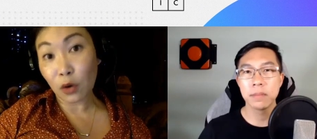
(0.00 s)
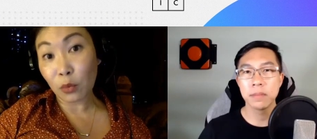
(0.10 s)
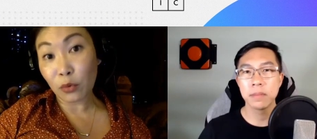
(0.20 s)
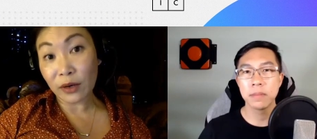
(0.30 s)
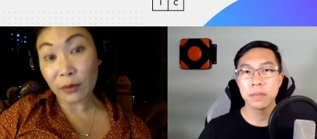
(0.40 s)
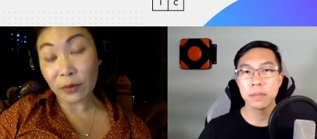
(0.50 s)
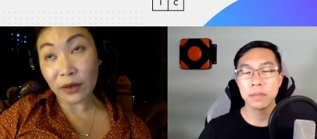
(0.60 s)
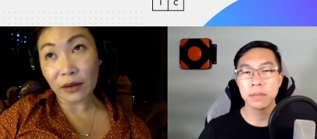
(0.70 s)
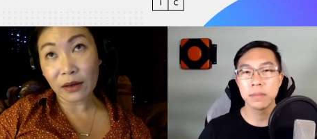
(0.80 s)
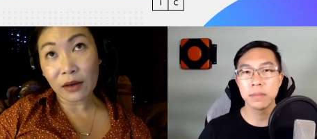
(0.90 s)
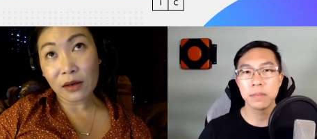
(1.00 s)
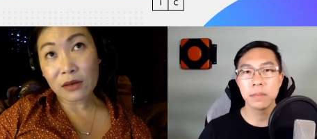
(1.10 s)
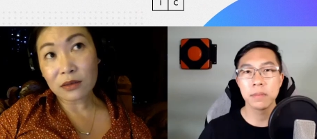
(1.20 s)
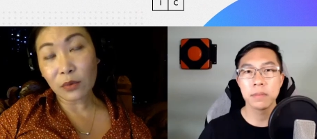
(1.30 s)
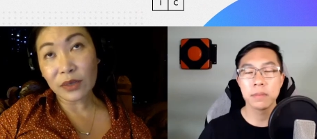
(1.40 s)
Speaker 1: brew company.
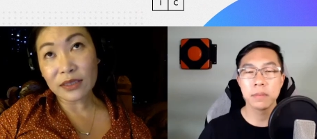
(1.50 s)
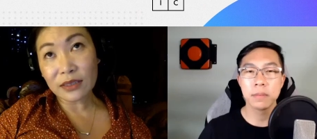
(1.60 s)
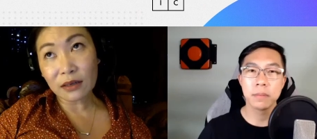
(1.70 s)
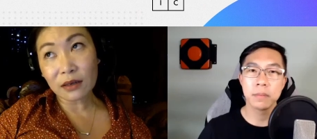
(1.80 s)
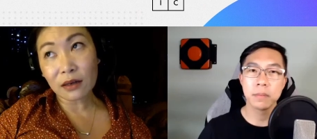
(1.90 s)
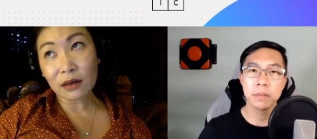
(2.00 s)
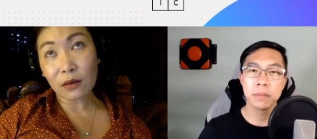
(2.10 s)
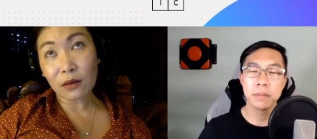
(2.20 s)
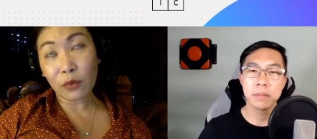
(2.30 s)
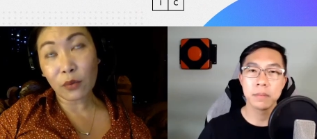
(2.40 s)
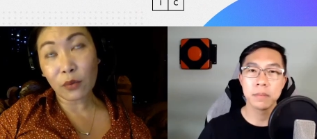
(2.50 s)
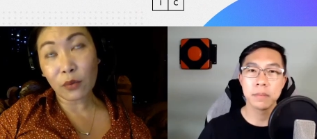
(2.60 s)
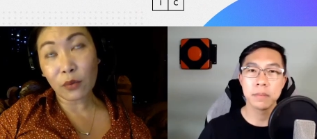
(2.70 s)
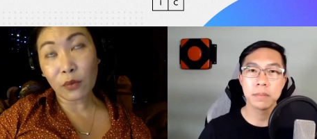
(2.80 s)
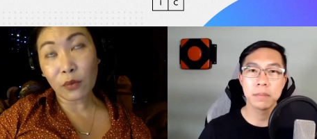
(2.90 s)
So we're going
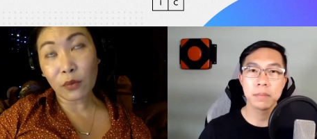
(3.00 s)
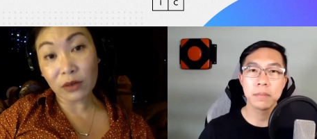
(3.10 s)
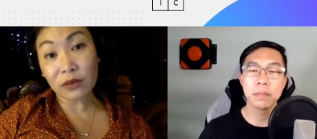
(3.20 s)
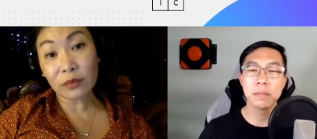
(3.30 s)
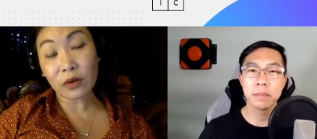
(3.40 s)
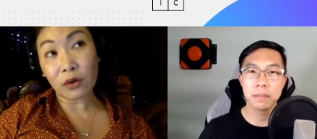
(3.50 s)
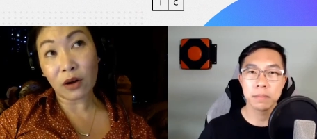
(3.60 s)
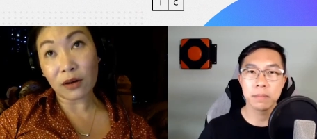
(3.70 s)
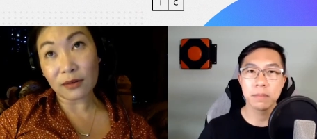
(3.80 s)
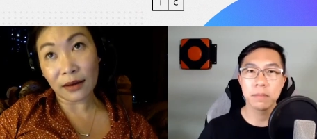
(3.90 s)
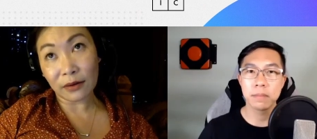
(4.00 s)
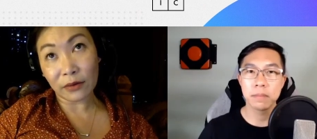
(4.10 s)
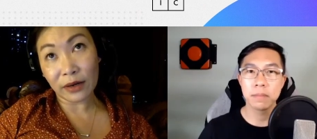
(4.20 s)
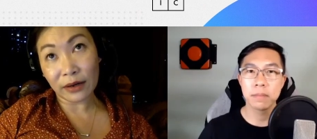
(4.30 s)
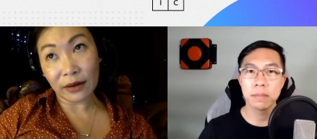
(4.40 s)
to go online
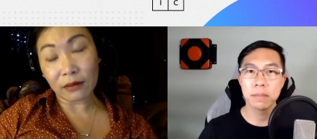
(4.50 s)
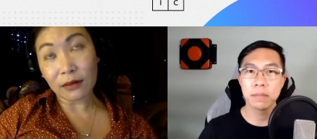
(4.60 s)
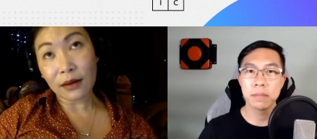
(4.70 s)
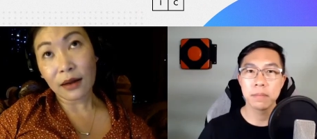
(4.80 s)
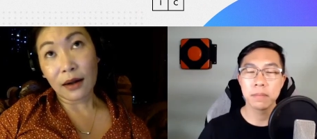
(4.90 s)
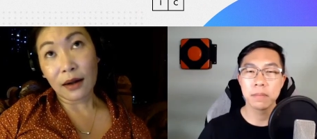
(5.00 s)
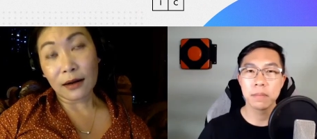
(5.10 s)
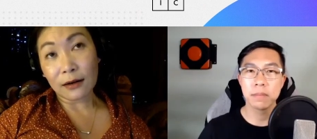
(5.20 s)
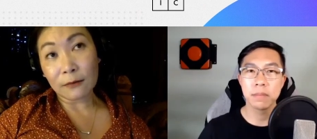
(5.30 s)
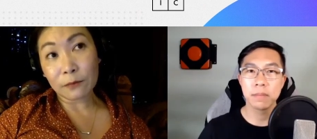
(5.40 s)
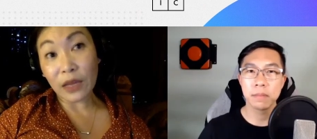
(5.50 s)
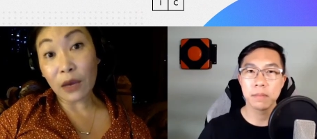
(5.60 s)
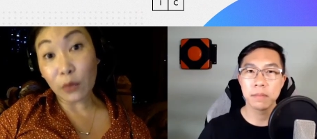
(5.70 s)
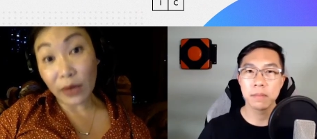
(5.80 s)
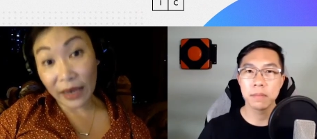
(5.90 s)
right now. And
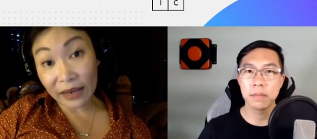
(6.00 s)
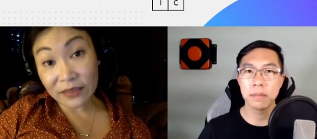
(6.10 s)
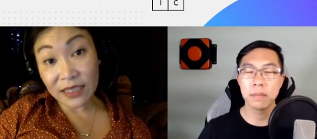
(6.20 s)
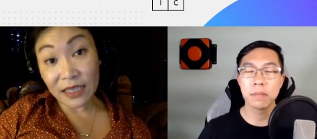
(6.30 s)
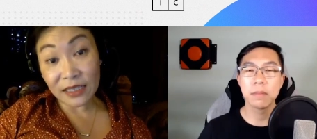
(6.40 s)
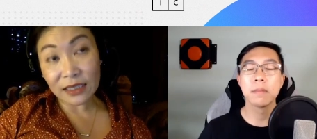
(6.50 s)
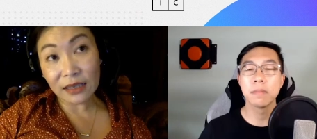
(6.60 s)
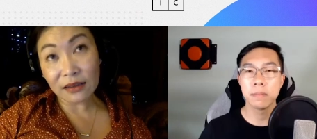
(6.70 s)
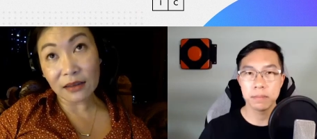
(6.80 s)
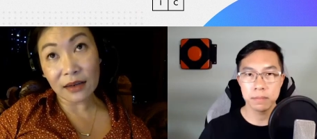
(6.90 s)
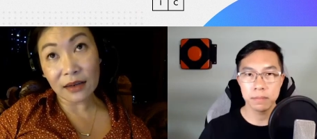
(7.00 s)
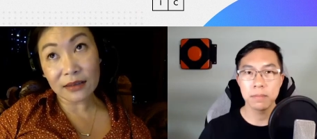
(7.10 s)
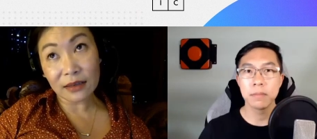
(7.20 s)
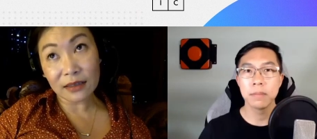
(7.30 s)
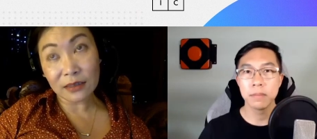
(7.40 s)
we have done in the
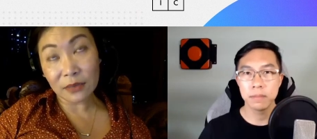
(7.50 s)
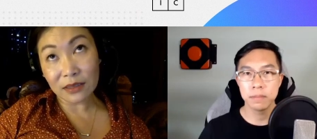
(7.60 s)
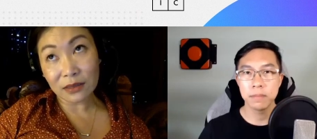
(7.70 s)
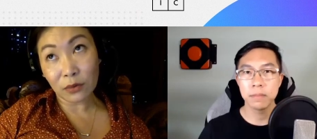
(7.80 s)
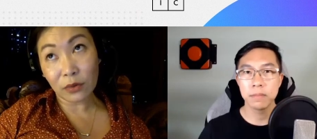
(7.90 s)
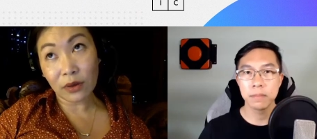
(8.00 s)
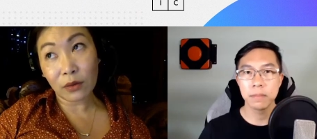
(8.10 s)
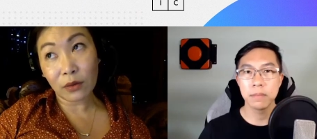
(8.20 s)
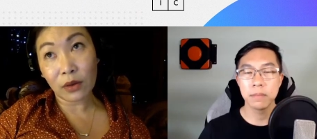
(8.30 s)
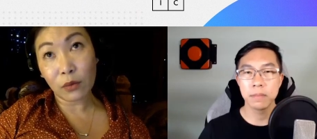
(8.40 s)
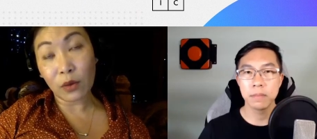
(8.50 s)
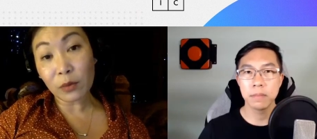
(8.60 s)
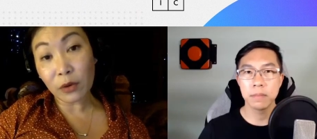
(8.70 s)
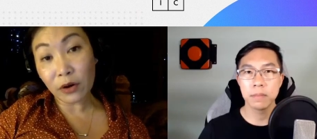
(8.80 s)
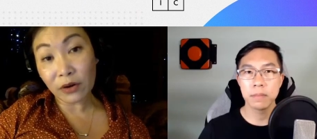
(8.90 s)
last 6 months. So we want
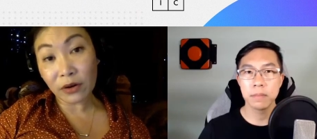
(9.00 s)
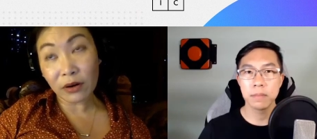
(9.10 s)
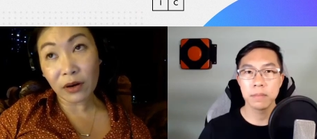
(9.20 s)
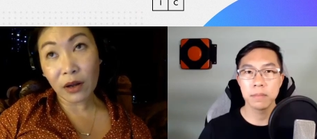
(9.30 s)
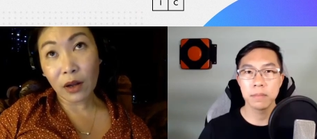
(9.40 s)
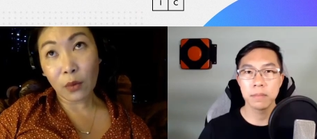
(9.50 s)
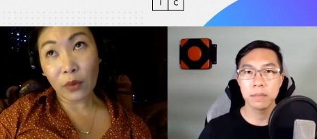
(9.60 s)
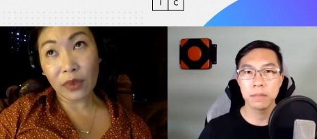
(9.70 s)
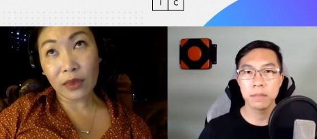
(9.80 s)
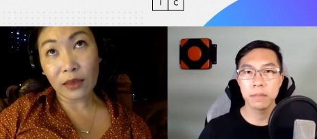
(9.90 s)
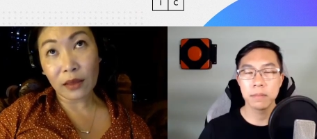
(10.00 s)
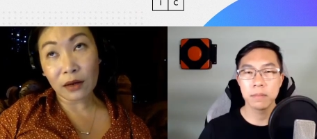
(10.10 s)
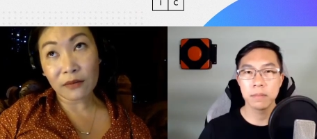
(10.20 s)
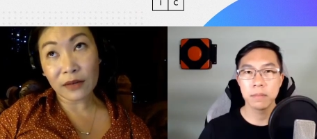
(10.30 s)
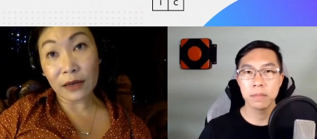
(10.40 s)
to partner with a
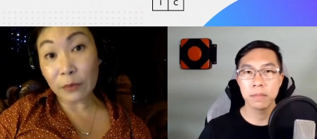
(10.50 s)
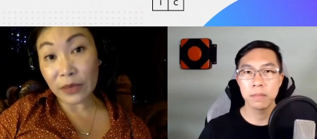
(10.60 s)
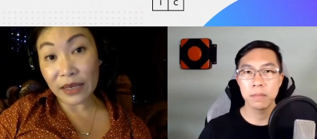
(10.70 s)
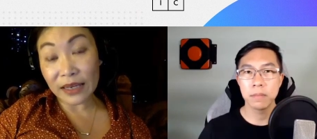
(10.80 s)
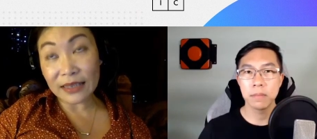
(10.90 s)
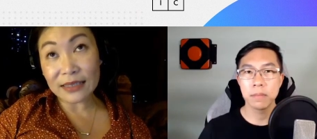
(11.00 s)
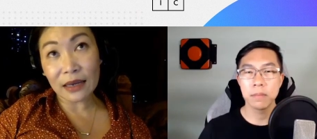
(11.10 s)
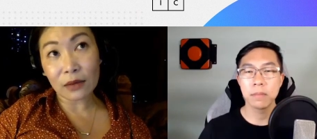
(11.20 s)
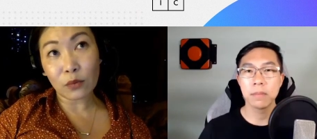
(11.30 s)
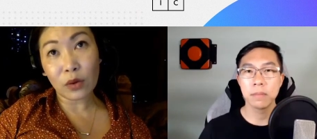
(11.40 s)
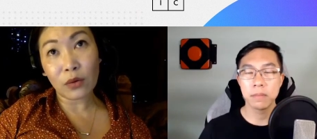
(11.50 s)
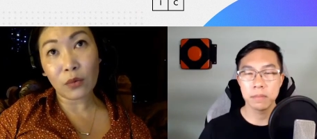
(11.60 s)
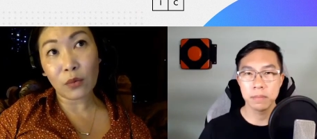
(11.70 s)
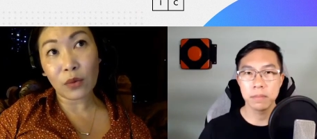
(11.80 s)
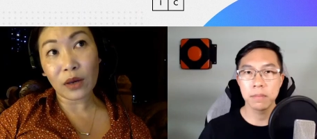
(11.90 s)
lot of companies, and
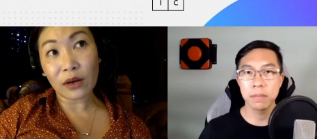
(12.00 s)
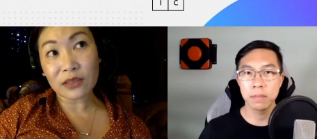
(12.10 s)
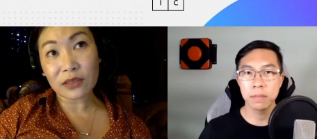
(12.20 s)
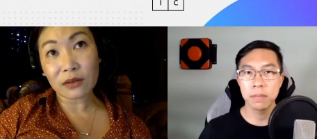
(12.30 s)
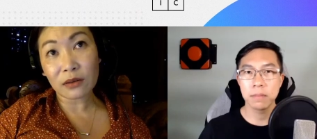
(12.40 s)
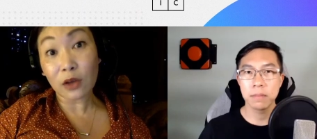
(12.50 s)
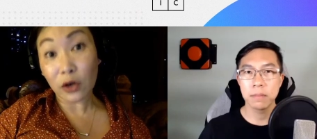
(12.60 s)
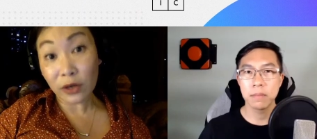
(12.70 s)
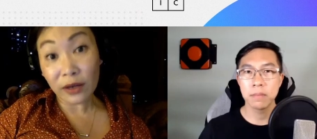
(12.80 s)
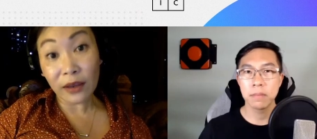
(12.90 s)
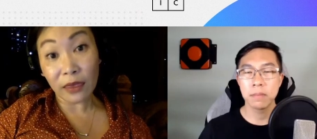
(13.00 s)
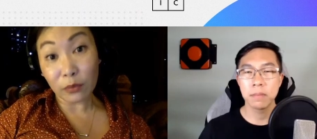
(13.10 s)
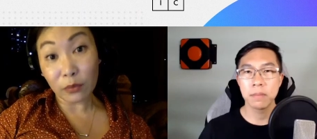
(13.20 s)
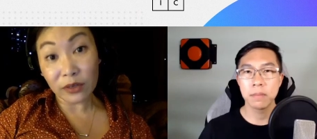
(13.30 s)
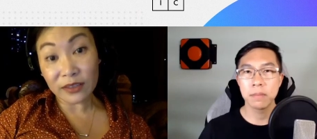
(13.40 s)
we are still learning in the
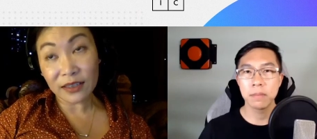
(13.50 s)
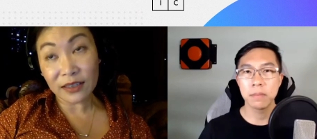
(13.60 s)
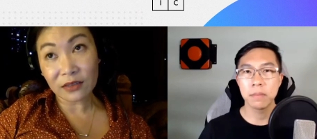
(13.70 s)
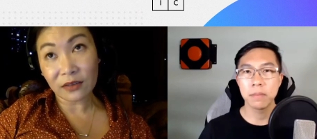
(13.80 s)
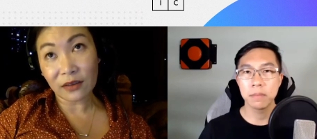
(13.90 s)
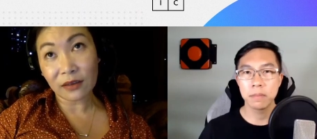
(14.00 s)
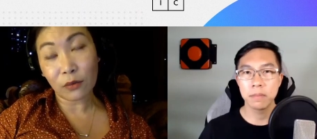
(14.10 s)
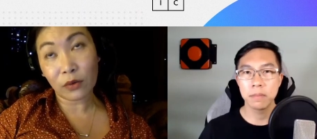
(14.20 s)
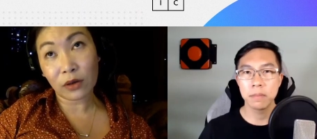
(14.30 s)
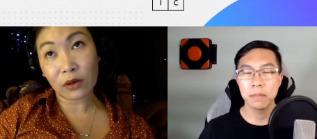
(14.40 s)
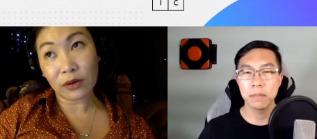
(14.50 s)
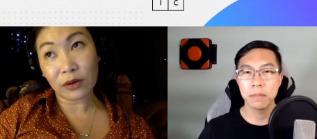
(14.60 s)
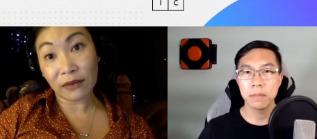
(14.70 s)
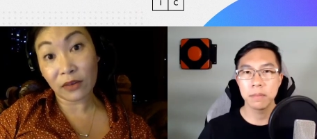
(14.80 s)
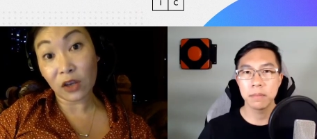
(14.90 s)
process to think that we're going to
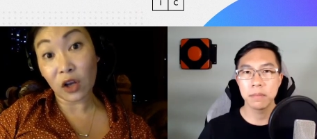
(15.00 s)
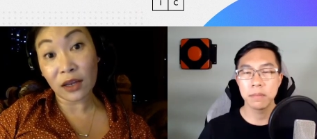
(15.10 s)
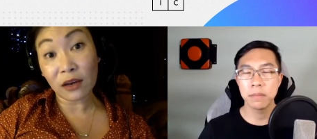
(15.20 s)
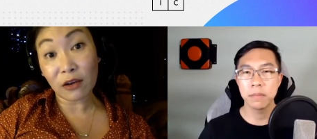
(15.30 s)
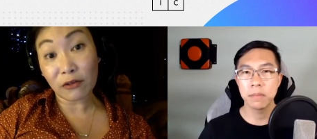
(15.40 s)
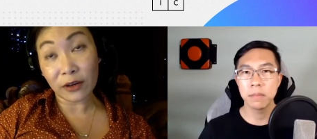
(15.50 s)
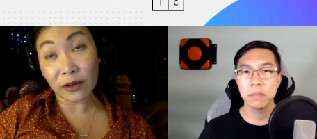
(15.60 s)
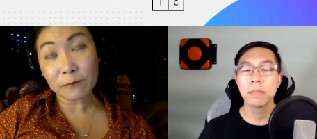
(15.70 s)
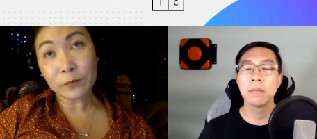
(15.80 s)
have an online offering.